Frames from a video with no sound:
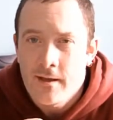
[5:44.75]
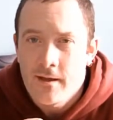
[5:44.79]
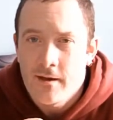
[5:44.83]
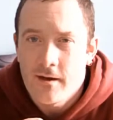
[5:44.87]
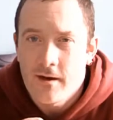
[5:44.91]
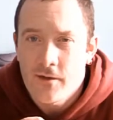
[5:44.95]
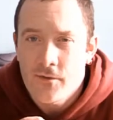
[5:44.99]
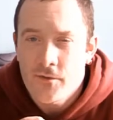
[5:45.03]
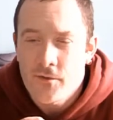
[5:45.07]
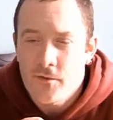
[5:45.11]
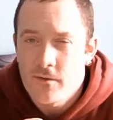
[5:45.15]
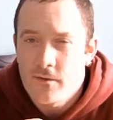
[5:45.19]

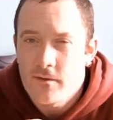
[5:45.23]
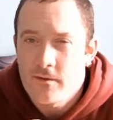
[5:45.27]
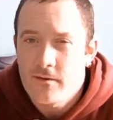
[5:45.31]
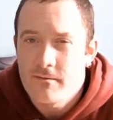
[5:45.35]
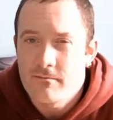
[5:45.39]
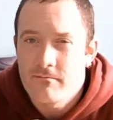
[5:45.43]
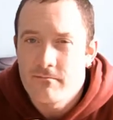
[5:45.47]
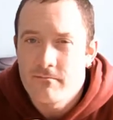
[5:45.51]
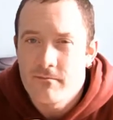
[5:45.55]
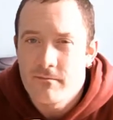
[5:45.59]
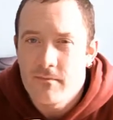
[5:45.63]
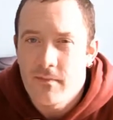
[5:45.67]
And I thought,
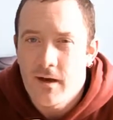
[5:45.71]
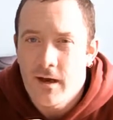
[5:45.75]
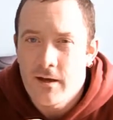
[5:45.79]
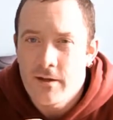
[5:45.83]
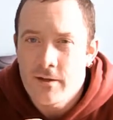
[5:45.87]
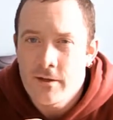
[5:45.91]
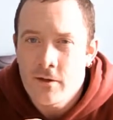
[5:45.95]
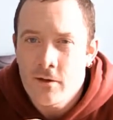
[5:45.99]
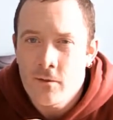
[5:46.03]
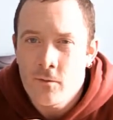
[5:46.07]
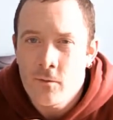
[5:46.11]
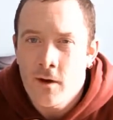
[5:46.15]

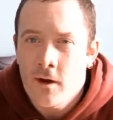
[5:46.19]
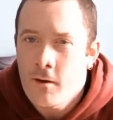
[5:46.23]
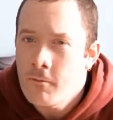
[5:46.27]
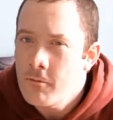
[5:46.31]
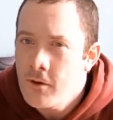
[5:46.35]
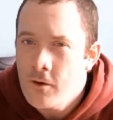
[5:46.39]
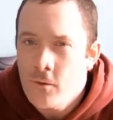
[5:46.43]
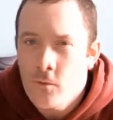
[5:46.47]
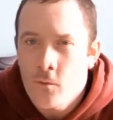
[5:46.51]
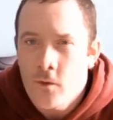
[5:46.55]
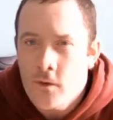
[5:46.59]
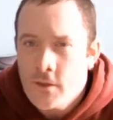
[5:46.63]
you know what, I'm
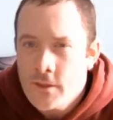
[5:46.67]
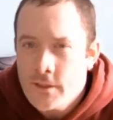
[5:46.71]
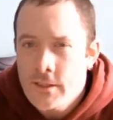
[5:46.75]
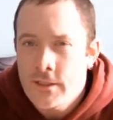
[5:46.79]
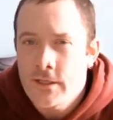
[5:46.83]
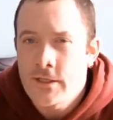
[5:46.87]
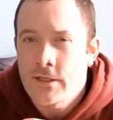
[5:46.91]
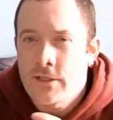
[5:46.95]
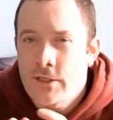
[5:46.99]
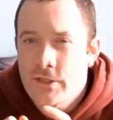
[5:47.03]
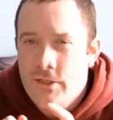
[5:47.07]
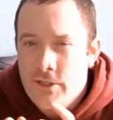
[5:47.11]
going to watch
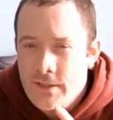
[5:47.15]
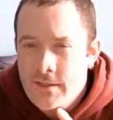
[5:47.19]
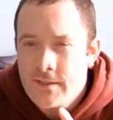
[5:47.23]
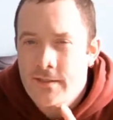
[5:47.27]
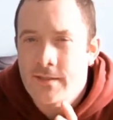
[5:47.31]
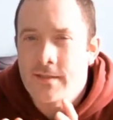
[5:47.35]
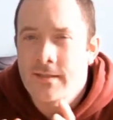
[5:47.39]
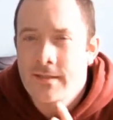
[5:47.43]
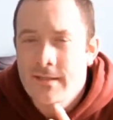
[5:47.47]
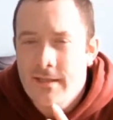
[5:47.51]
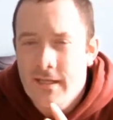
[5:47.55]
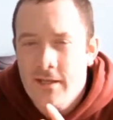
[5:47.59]
this
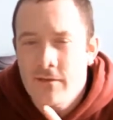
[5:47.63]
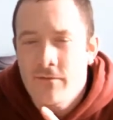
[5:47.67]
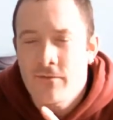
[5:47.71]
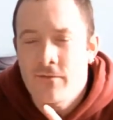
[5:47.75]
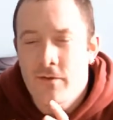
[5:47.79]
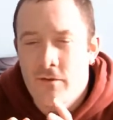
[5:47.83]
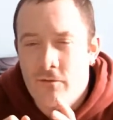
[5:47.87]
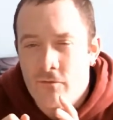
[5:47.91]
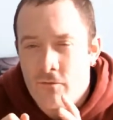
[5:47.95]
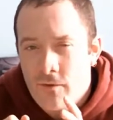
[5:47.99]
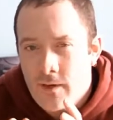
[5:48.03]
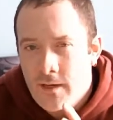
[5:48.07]
just to see if
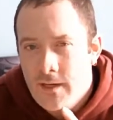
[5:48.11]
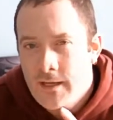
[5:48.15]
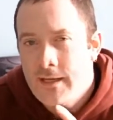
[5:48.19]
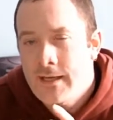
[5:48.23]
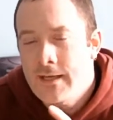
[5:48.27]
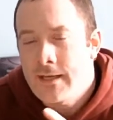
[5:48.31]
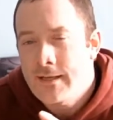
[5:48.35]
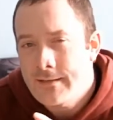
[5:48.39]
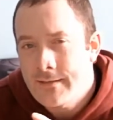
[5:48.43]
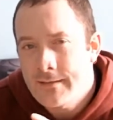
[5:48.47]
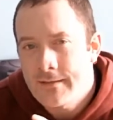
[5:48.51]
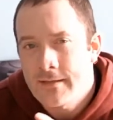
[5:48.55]
it really
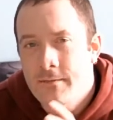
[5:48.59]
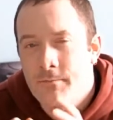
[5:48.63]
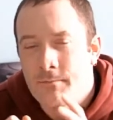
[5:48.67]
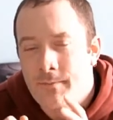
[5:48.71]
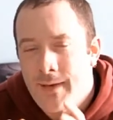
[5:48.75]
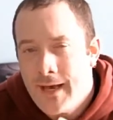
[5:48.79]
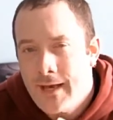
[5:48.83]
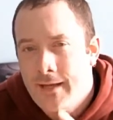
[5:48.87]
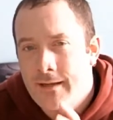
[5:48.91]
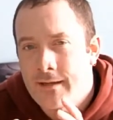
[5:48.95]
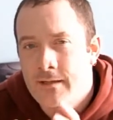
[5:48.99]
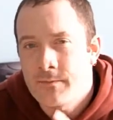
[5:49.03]
is as
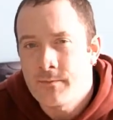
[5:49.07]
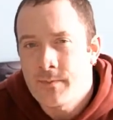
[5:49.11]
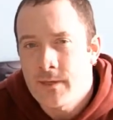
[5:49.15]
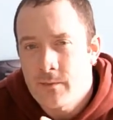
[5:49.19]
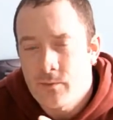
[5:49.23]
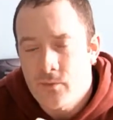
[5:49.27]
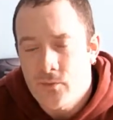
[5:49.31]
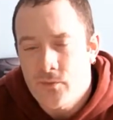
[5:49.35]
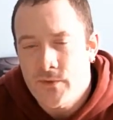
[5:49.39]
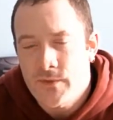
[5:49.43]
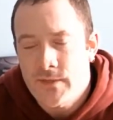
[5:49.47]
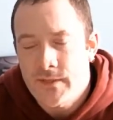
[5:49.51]
bad as
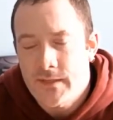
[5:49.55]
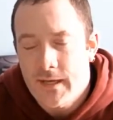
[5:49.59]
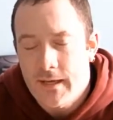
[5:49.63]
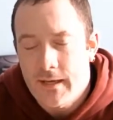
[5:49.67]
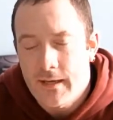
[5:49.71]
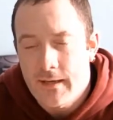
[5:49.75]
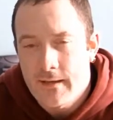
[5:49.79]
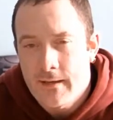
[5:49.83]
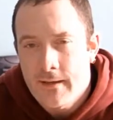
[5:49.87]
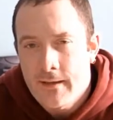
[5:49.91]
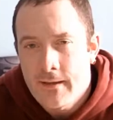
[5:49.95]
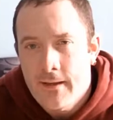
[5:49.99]
people
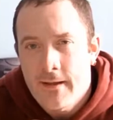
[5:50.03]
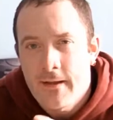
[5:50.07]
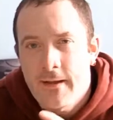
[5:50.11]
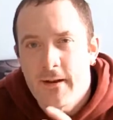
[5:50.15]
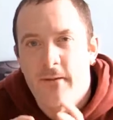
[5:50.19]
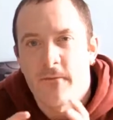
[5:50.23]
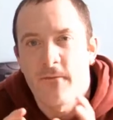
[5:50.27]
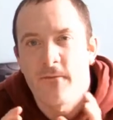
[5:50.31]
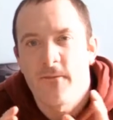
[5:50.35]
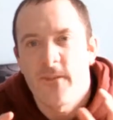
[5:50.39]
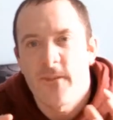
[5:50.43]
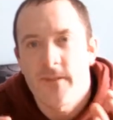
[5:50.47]
say.
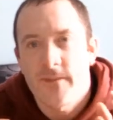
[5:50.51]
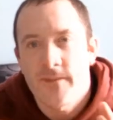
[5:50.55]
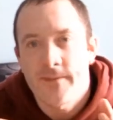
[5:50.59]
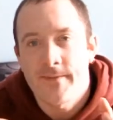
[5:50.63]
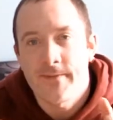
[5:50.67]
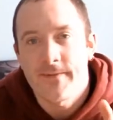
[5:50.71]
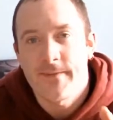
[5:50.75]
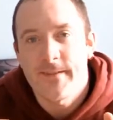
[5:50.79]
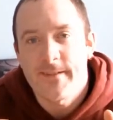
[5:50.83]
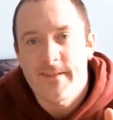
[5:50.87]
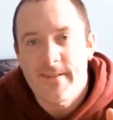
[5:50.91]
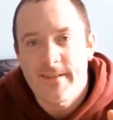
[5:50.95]
The first
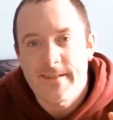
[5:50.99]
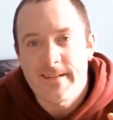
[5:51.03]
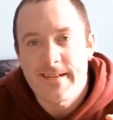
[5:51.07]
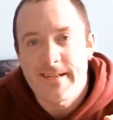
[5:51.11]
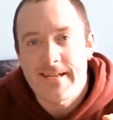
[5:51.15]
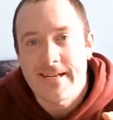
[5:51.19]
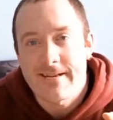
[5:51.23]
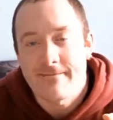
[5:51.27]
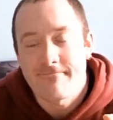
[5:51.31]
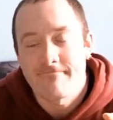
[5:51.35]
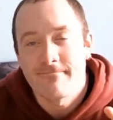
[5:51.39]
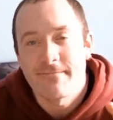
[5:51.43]
third
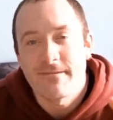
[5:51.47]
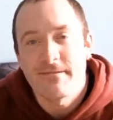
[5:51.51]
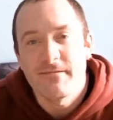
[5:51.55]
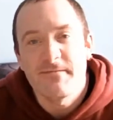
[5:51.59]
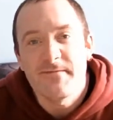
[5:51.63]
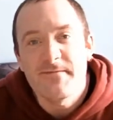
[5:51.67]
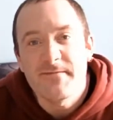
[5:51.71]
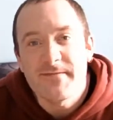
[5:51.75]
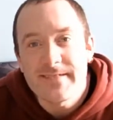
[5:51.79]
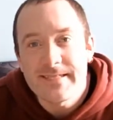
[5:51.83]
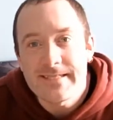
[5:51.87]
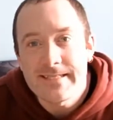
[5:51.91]
of that
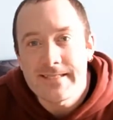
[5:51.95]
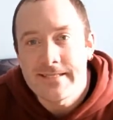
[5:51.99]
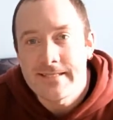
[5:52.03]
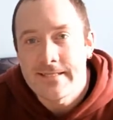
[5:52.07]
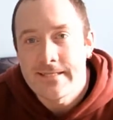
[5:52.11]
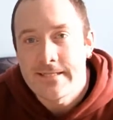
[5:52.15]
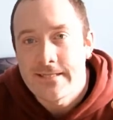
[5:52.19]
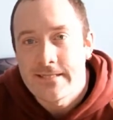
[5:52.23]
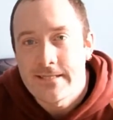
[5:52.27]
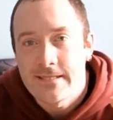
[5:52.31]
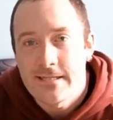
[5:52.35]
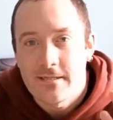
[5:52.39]
movie,
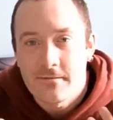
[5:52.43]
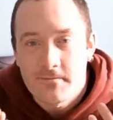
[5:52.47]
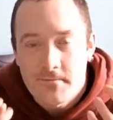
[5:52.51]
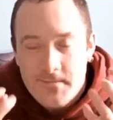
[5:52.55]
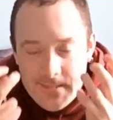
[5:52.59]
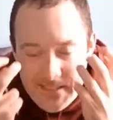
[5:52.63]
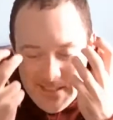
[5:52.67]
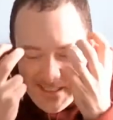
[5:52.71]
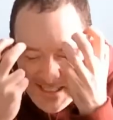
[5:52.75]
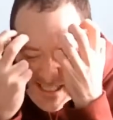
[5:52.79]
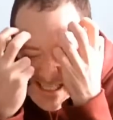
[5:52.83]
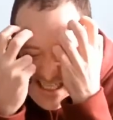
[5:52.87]
I
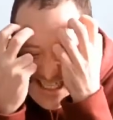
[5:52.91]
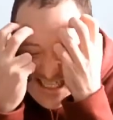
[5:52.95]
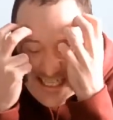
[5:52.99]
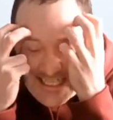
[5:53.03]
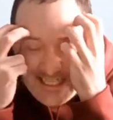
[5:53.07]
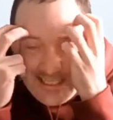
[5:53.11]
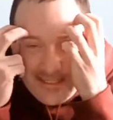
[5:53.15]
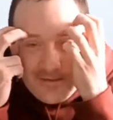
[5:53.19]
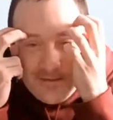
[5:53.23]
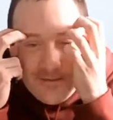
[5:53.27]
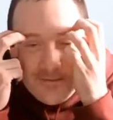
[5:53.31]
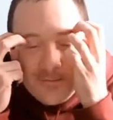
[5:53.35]
wanted to
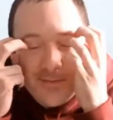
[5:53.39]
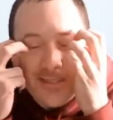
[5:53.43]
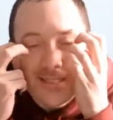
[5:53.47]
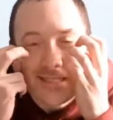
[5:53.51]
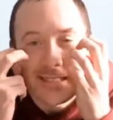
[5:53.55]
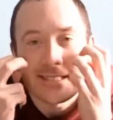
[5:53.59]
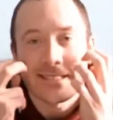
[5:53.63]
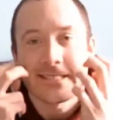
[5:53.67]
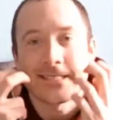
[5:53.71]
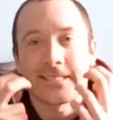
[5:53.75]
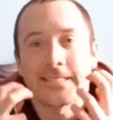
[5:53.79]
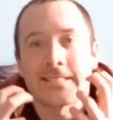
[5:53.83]
claw
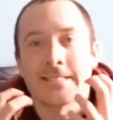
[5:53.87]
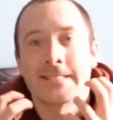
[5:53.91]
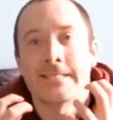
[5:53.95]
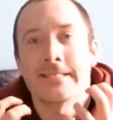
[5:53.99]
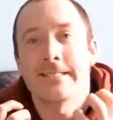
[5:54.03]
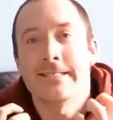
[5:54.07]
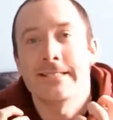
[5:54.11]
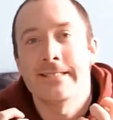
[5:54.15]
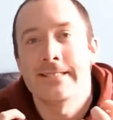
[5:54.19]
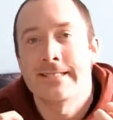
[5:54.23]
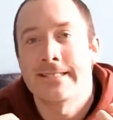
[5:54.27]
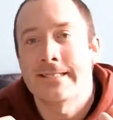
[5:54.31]
my
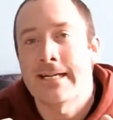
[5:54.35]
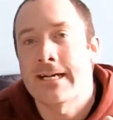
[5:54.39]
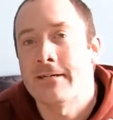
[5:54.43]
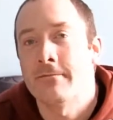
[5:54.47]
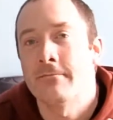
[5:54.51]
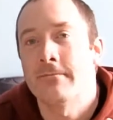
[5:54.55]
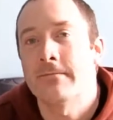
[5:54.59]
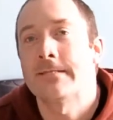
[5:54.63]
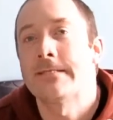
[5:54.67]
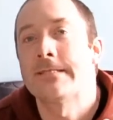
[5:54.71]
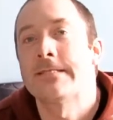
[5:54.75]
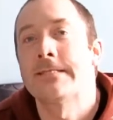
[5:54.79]
eyes
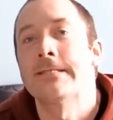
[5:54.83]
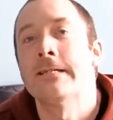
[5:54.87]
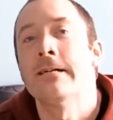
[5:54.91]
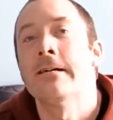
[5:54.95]
out.